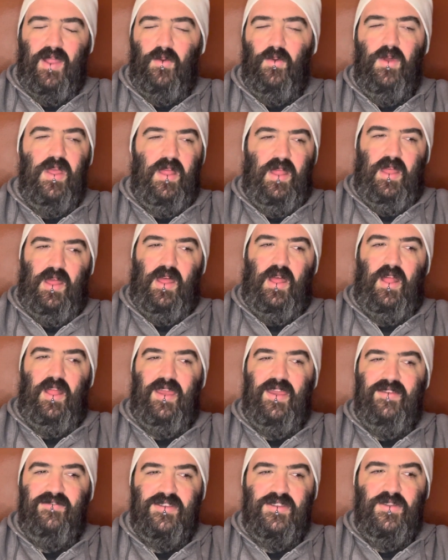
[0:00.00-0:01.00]
well, all I
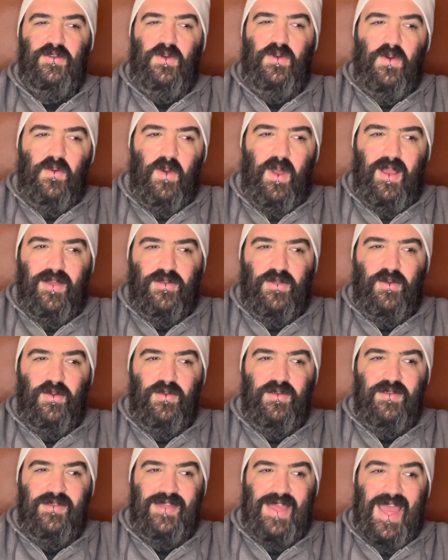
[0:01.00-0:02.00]
have to do is watch
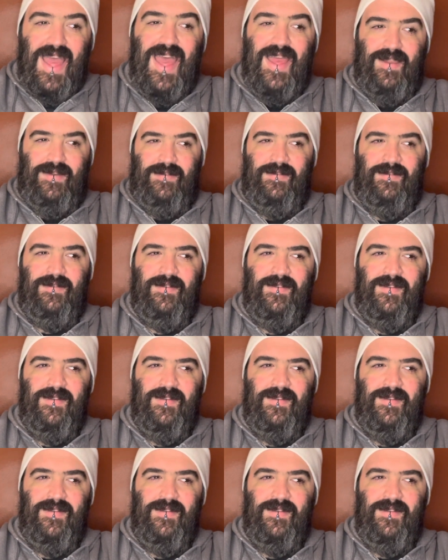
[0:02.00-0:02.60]
those 10.